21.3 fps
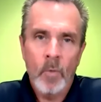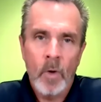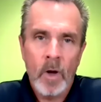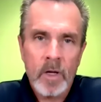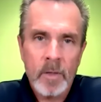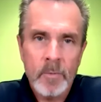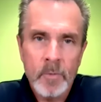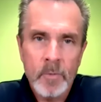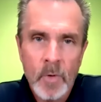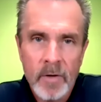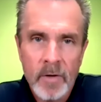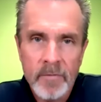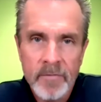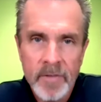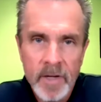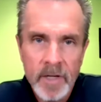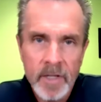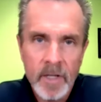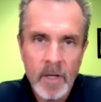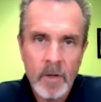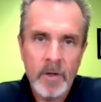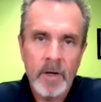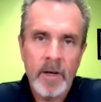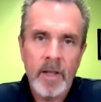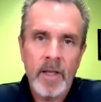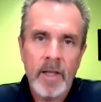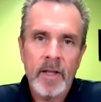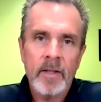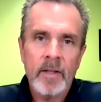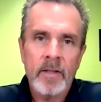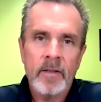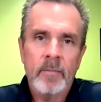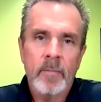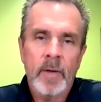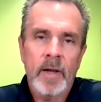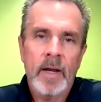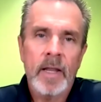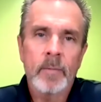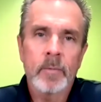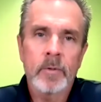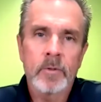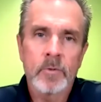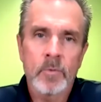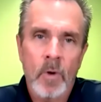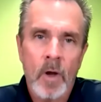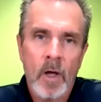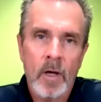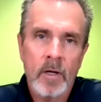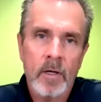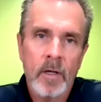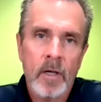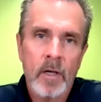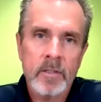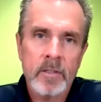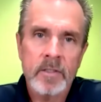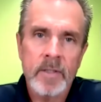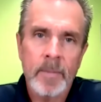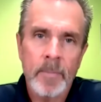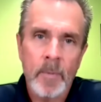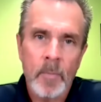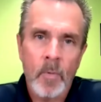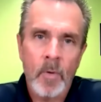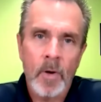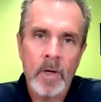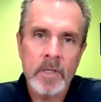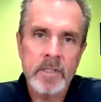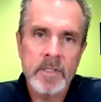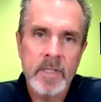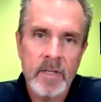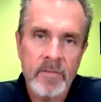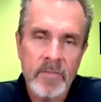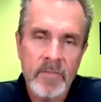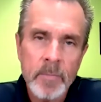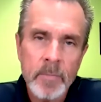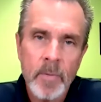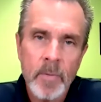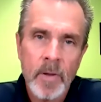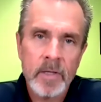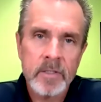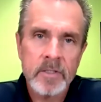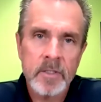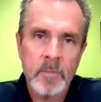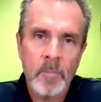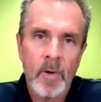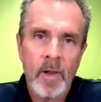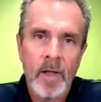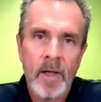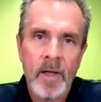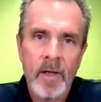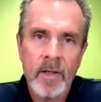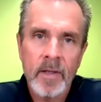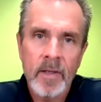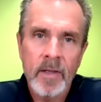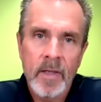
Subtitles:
welcome to our video today. My name is Ron Dawson. I'm the president of ePestSupply.